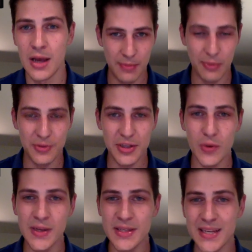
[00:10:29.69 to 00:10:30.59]
but with the
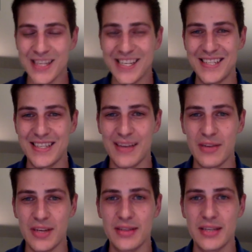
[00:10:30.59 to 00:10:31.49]

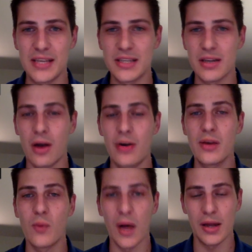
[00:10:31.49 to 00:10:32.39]
2016-17 season already
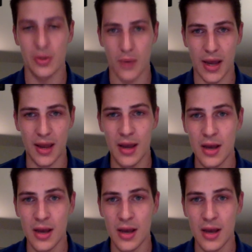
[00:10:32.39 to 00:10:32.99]
well underway,